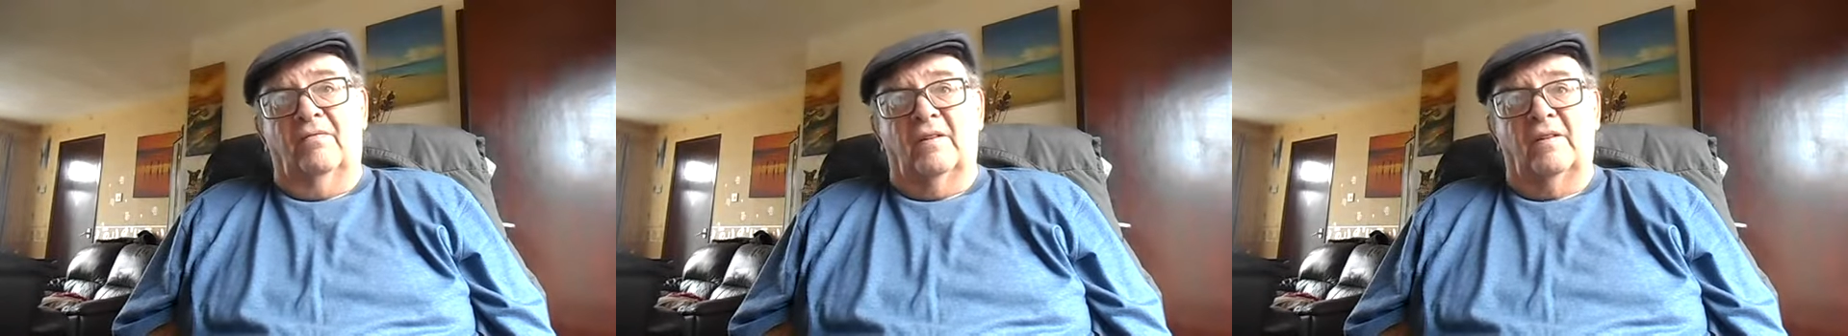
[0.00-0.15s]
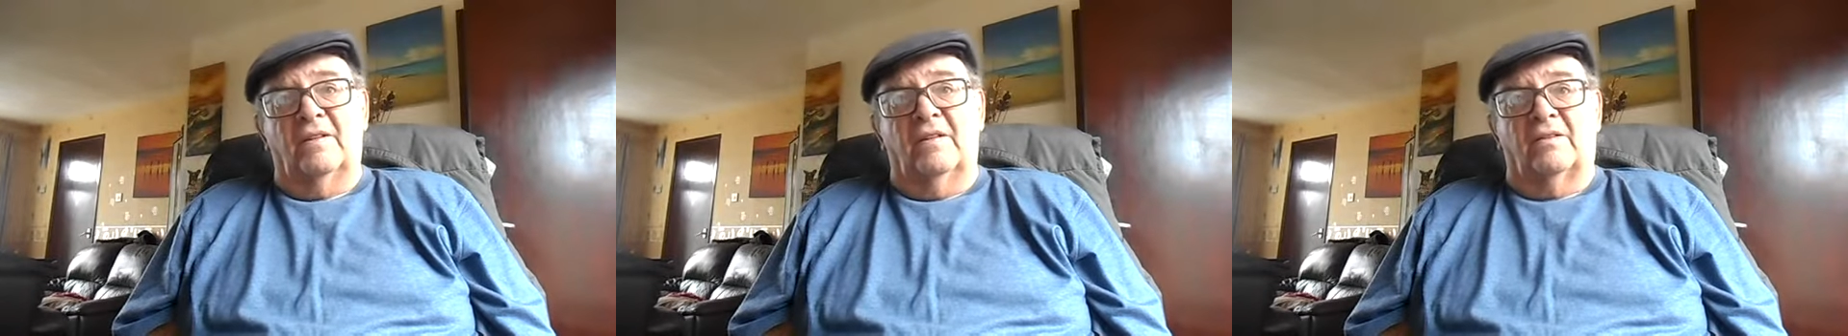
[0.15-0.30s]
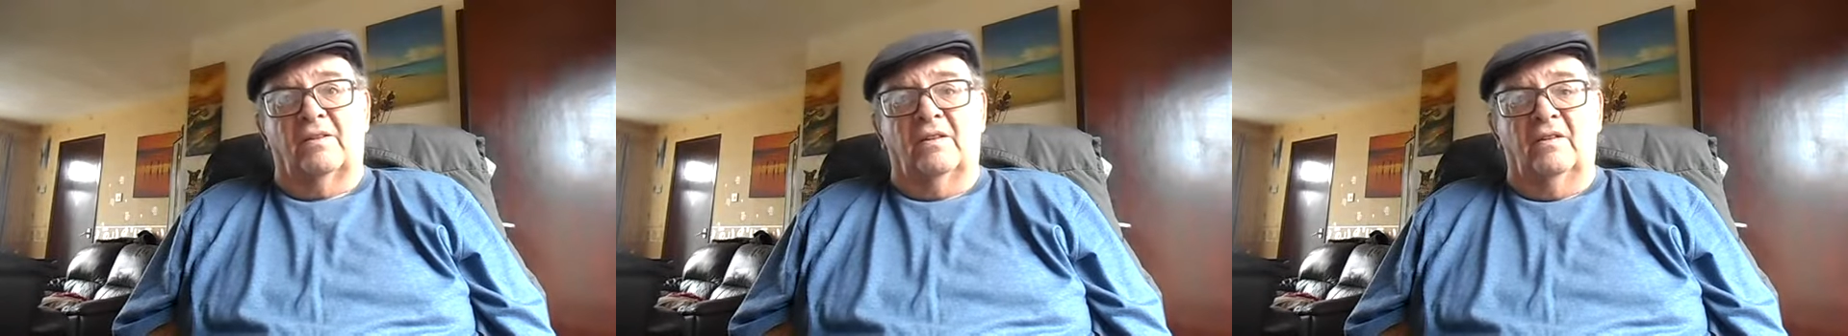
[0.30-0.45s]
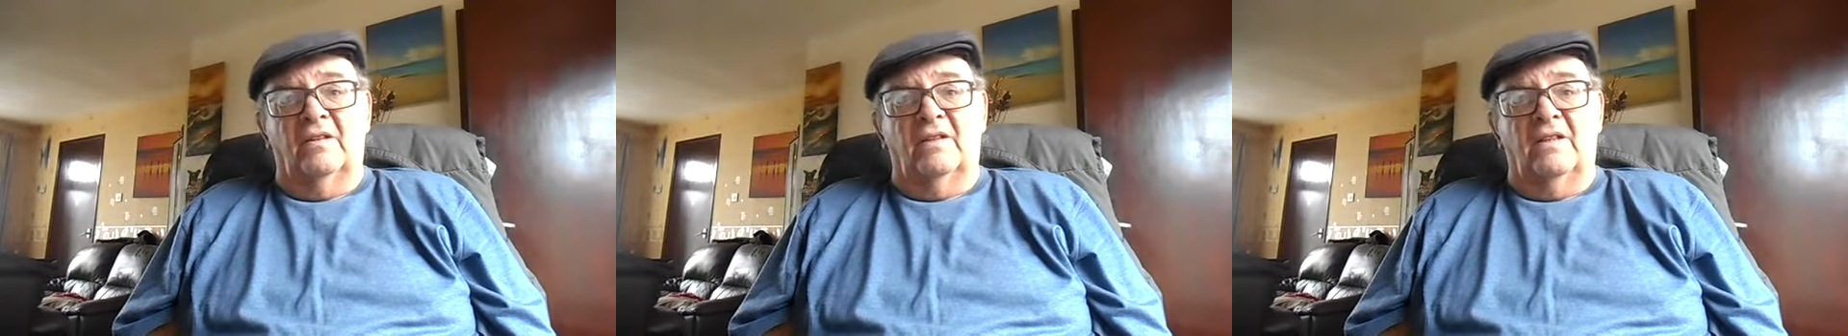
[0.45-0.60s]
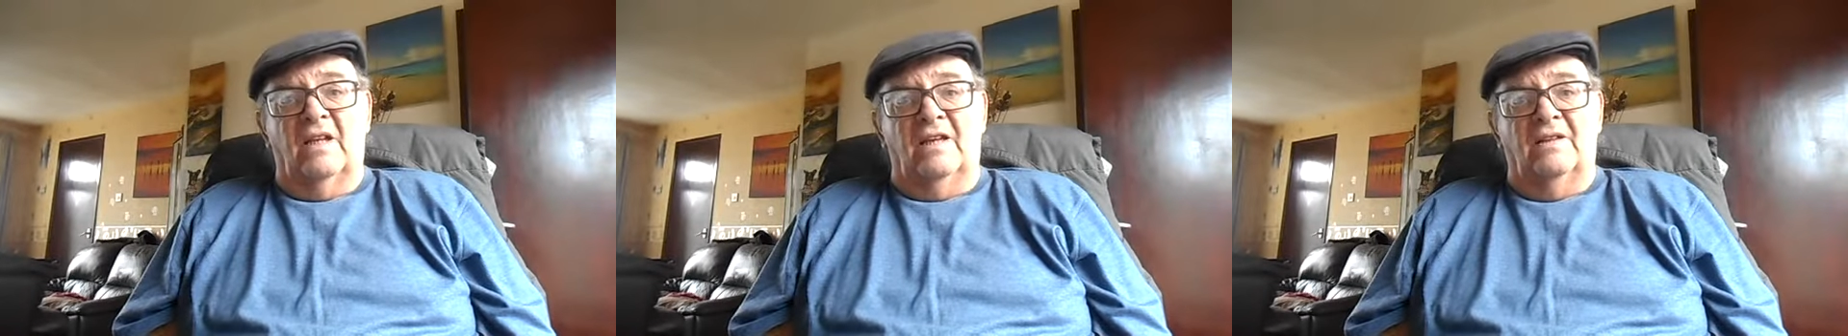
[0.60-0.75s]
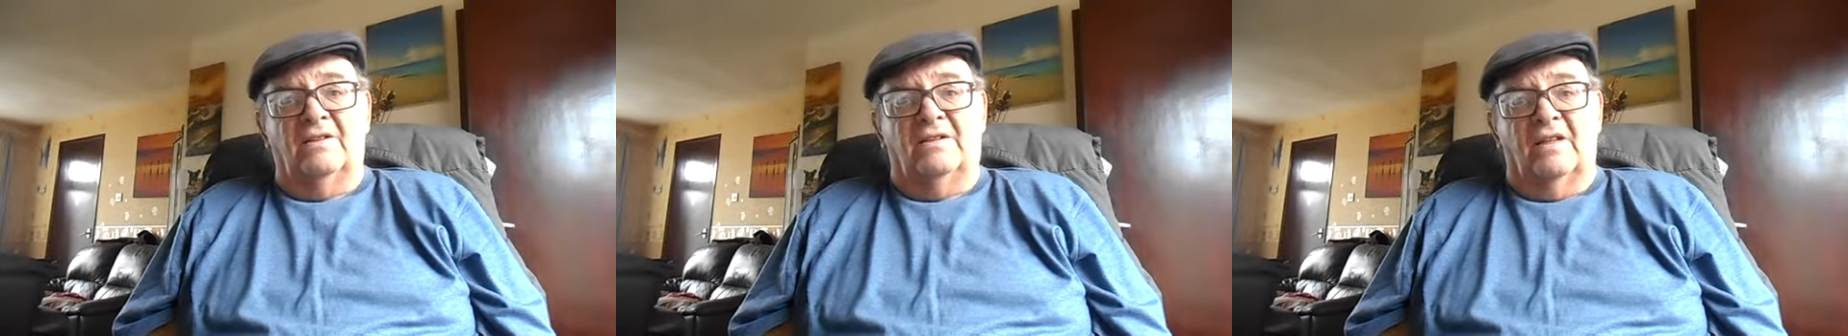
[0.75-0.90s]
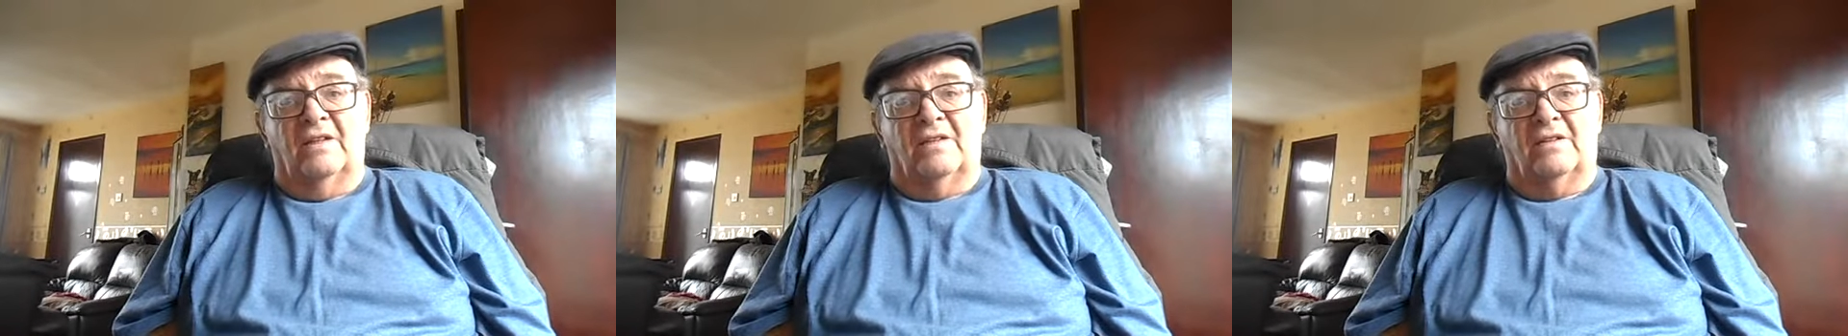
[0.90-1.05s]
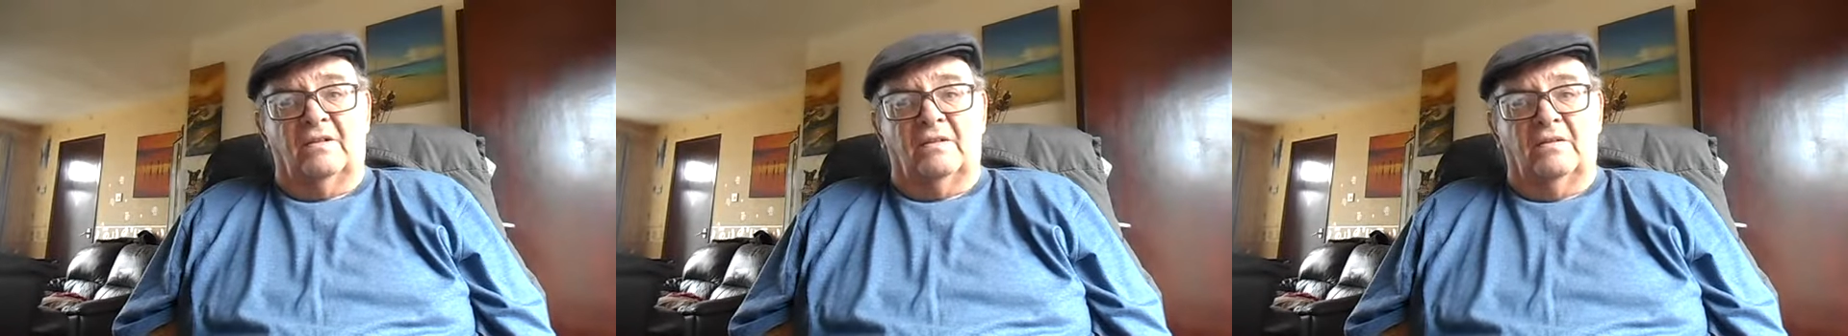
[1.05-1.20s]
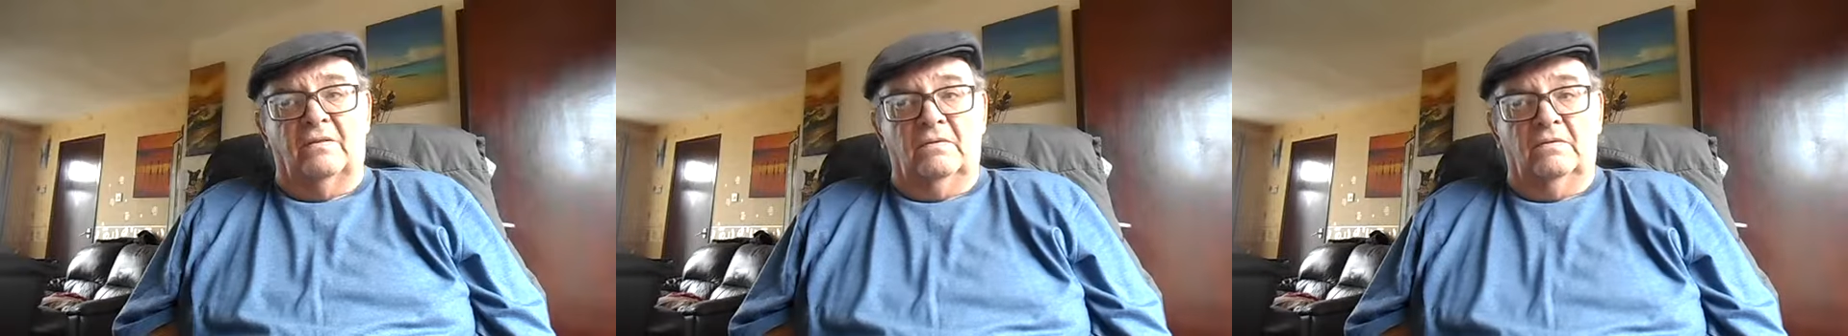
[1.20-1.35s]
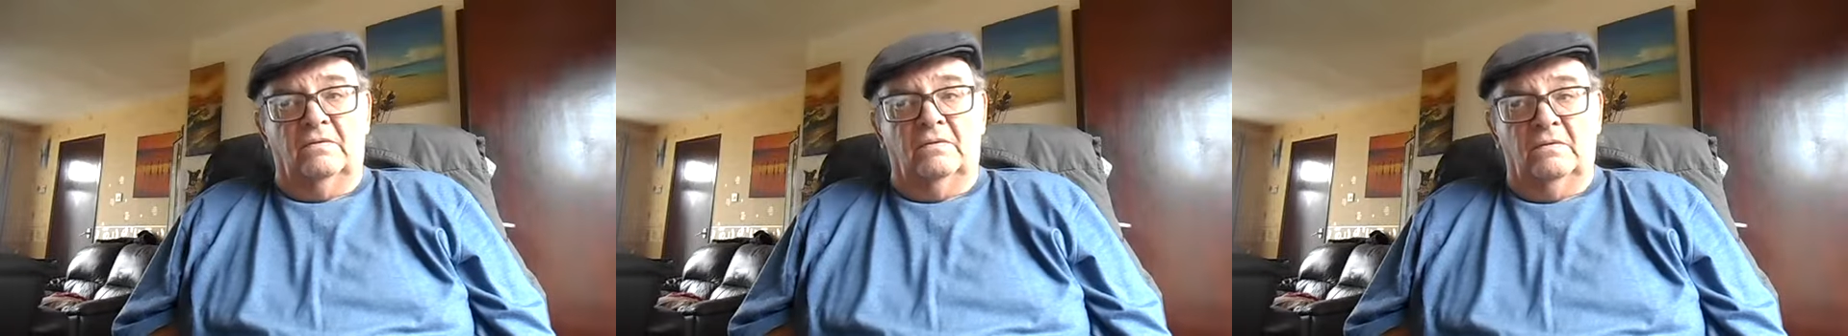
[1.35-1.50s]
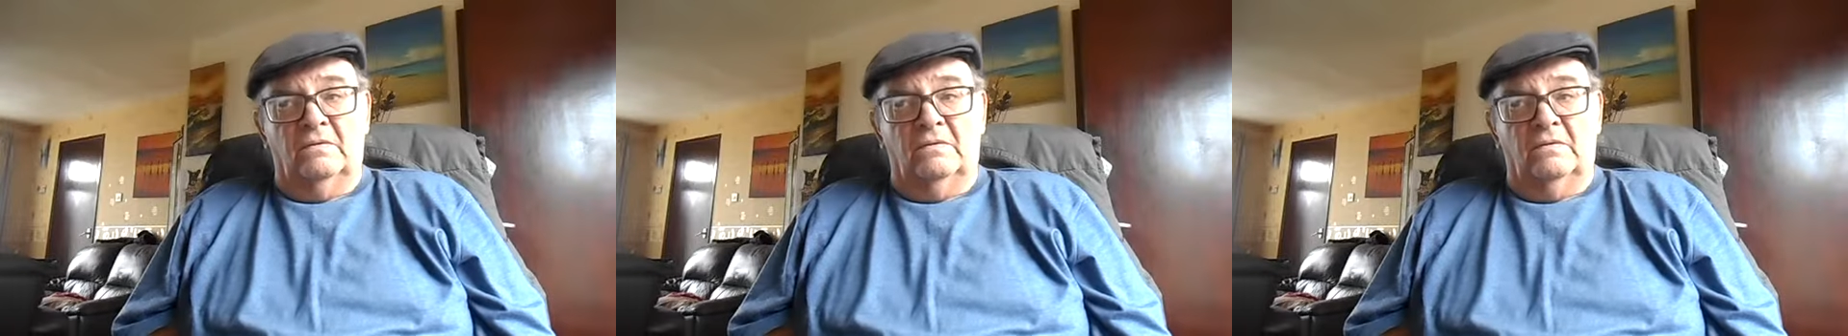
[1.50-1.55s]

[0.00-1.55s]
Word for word: a visit to the dentist.